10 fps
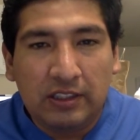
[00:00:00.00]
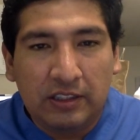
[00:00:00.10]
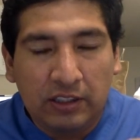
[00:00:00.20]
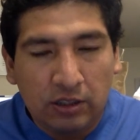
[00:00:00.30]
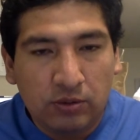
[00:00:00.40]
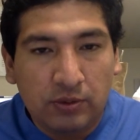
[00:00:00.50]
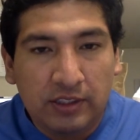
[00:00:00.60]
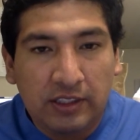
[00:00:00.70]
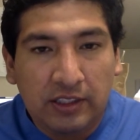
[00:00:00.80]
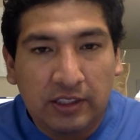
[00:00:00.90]
deals with
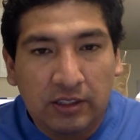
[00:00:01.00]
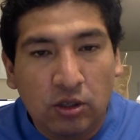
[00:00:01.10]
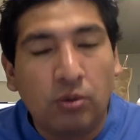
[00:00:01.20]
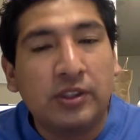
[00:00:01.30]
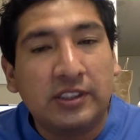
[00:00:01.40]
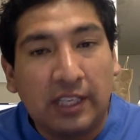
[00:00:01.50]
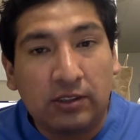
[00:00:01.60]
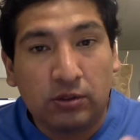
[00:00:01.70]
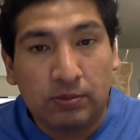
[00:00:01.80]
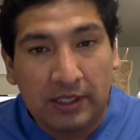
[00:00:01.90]
the code
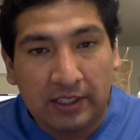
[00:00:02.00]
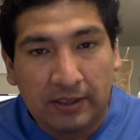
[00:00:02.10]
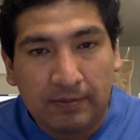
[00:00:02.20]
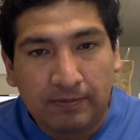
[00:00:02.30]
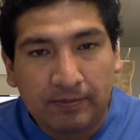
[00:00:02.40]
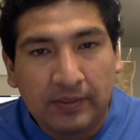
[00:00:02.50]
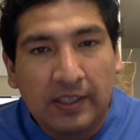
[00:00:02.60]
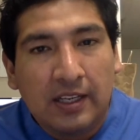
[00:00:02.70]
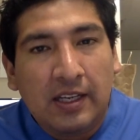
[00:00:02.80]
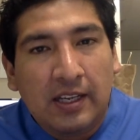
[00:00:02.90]
status part.
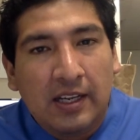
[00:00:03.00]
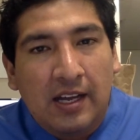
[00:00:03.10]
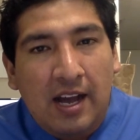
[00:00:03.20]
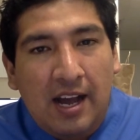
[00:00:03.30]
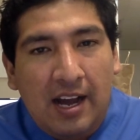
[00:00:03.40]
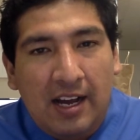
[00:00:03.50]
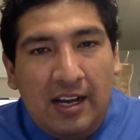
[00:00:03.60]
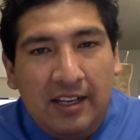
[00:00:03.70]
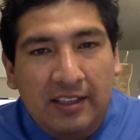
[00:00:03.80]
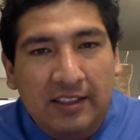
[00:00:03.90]

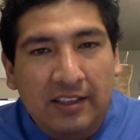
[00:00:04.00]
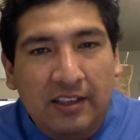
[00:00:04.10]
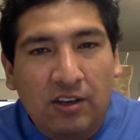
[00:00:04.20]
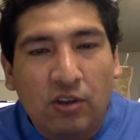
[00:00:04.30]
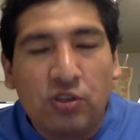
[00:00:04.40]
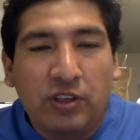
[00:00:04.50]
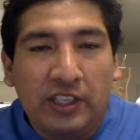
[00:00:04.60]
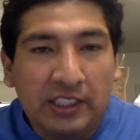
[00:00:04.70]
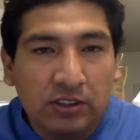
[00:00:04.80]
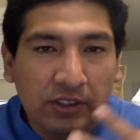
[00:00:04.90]
And on your
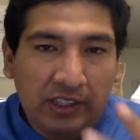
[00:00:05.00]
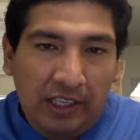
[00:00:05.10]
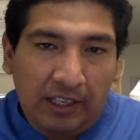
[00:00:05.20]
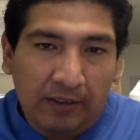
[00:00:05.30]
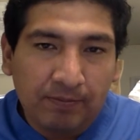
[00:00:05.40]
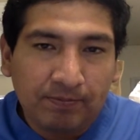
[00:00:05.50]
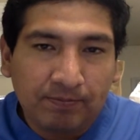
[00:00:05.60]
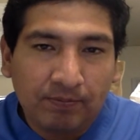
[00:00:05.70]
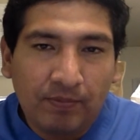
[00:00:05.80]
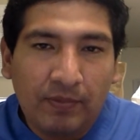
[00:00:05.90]
history taking,
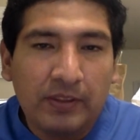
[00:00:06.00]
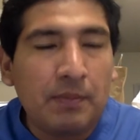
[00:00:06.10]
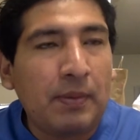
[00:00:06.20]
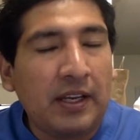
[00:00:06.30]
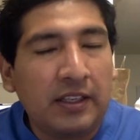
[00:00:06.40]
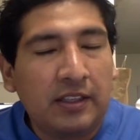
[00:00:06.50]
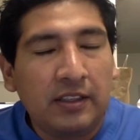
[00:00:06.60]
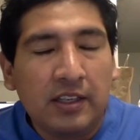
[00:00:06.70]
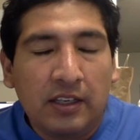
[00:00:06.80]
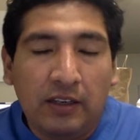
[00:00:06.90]
depending
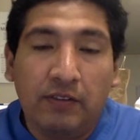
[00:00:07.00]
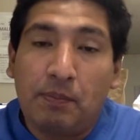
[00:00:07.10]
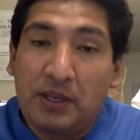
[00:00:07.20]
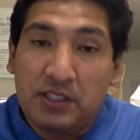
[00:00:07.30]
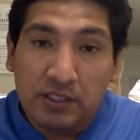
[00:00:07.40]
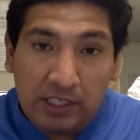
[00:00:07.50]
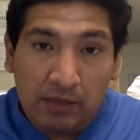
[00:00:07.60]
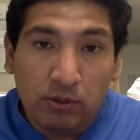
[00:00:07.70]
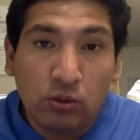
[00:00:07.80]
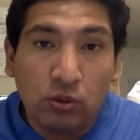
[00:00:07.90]
if the patient is
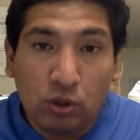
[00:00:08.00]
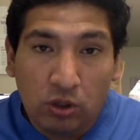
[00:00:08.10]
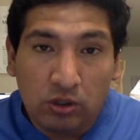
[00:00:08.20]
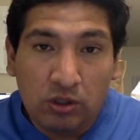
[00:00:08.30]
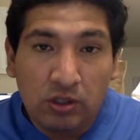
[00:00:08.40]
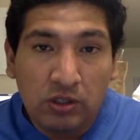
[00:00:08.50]
able to talk